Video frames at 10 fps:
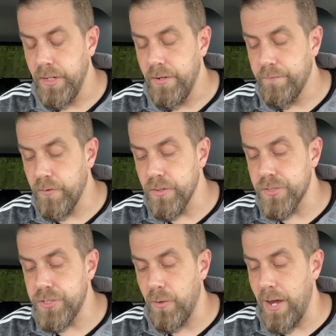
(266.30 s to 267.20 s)

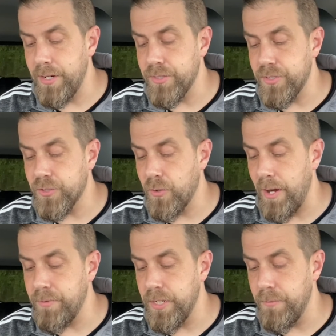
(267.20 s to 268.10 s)
First, Johannes
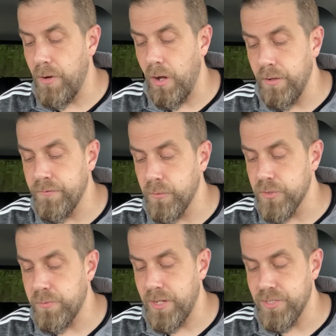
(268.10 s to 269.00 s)
described to him all of the
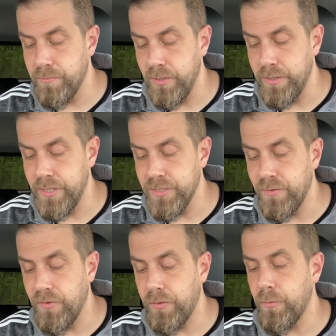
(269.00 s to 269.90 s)
responsibilities
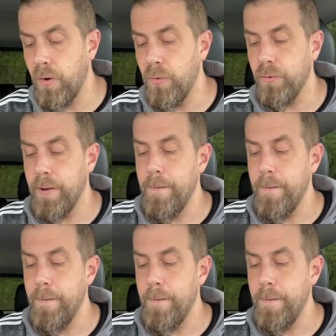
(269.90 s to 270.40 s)
of the throne.